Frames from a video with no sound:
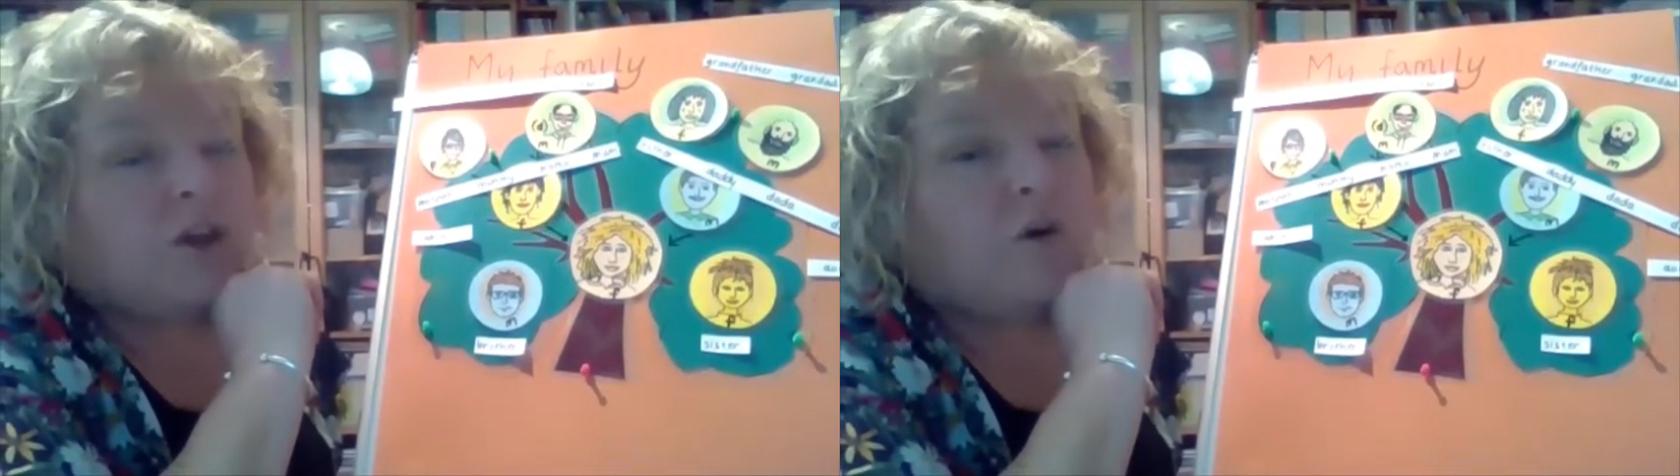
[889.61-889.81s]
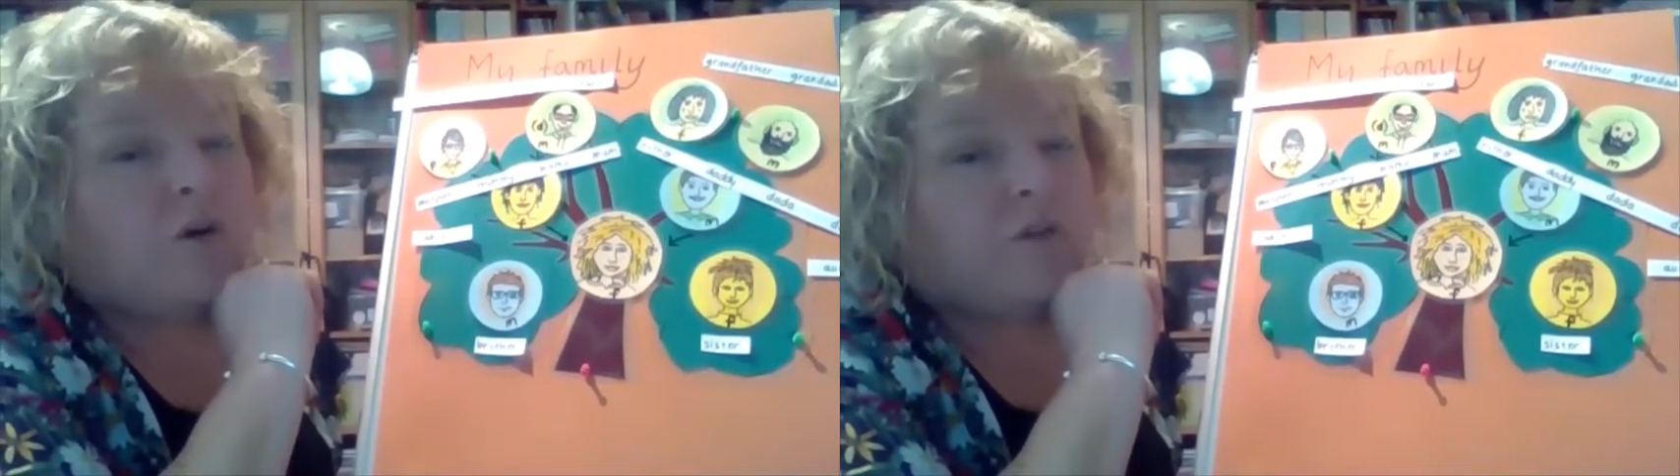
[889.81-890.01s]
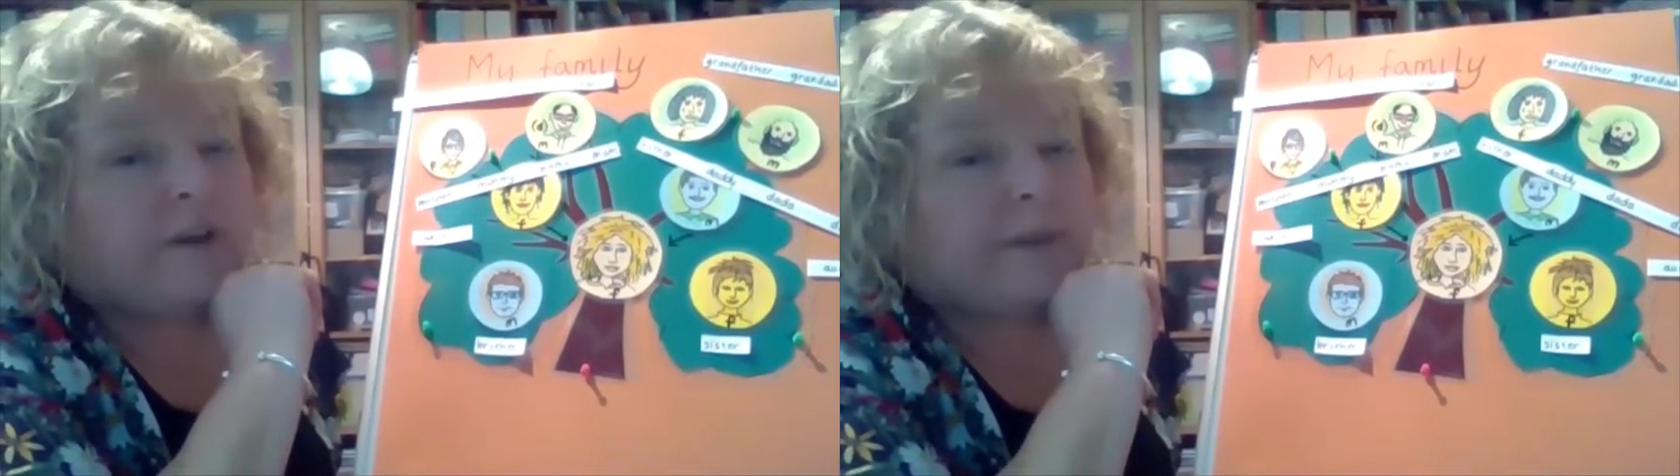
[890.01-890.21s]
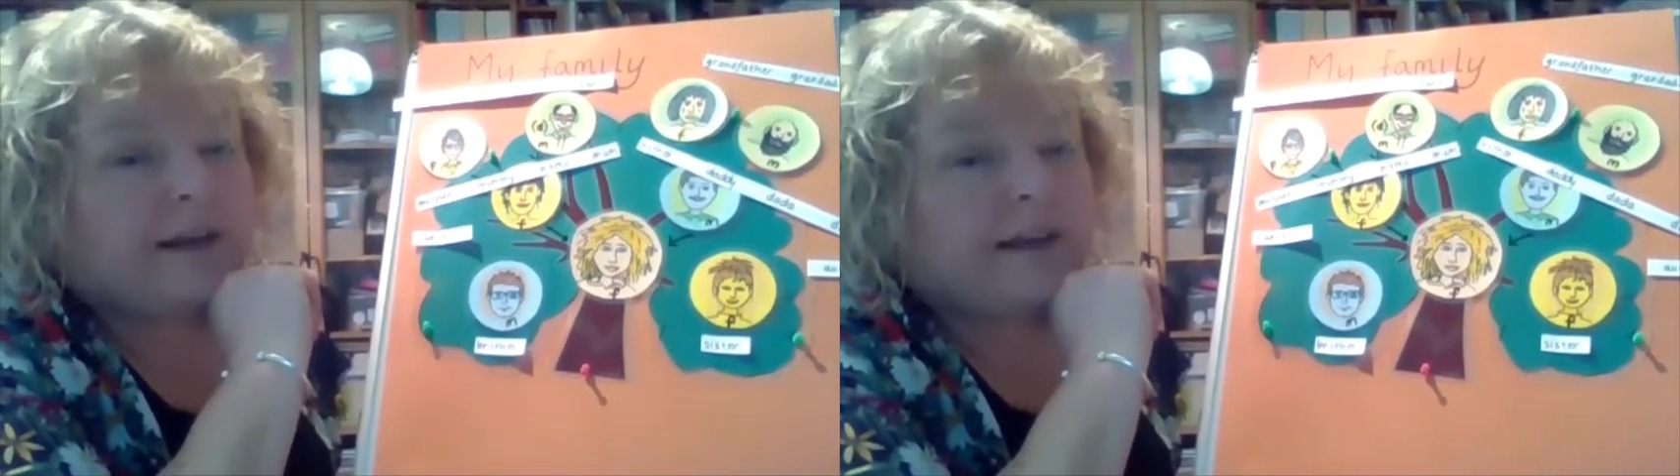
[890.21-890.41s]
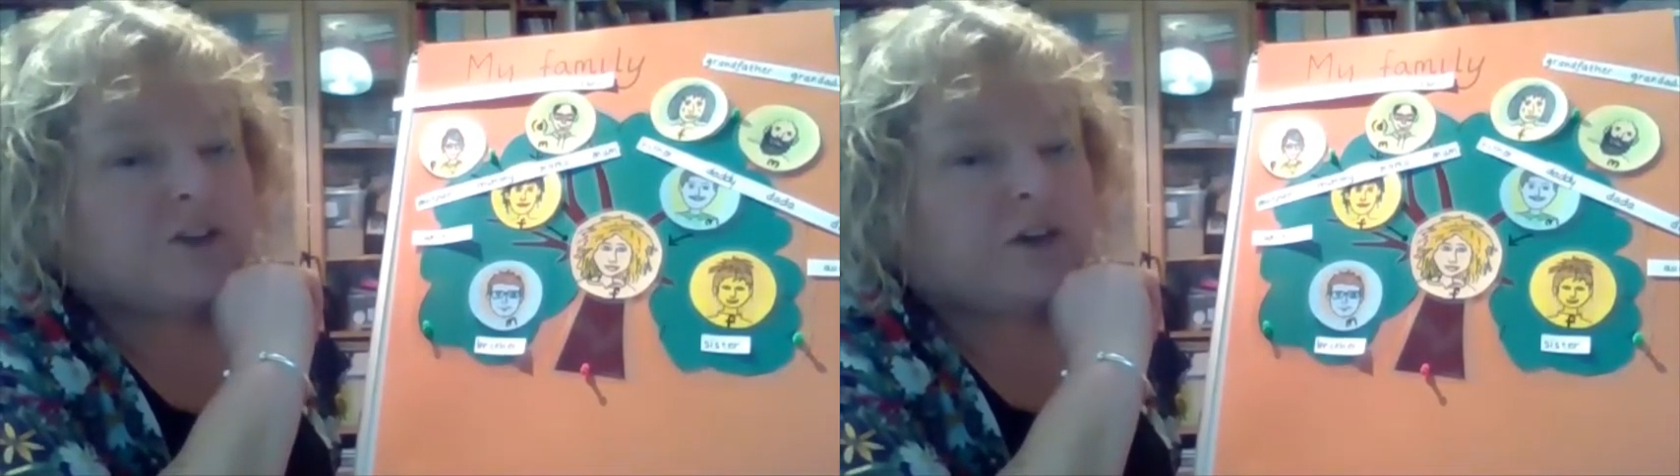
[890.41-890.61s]
your
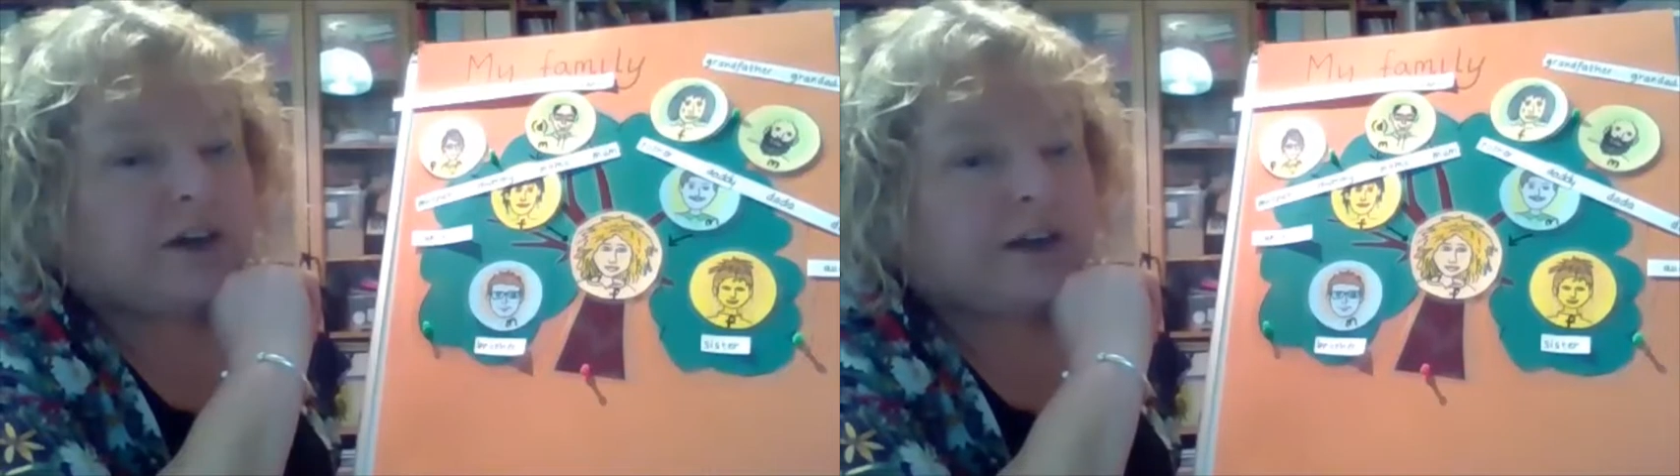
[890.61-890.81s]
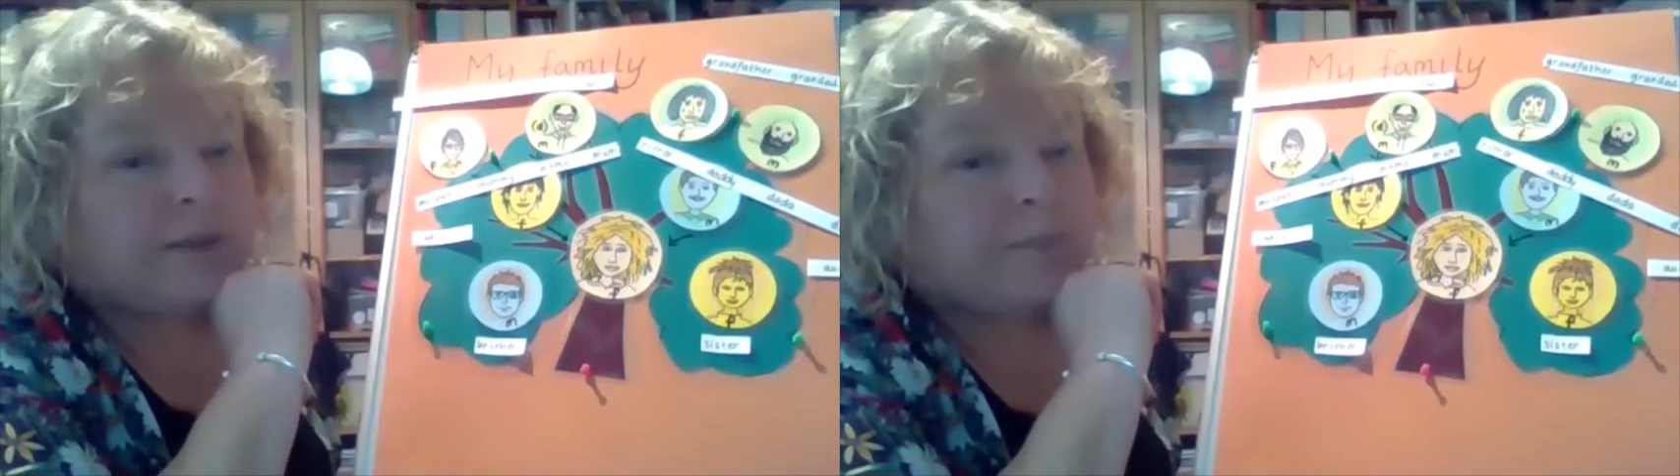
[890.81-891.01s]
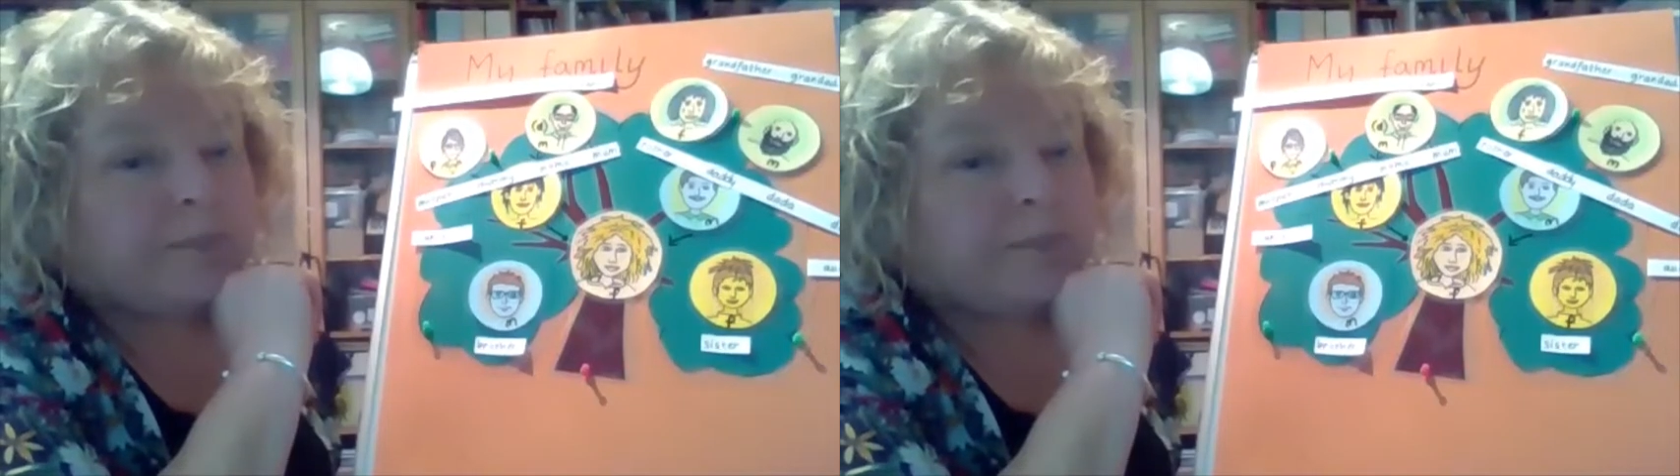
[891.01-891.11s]
family tree.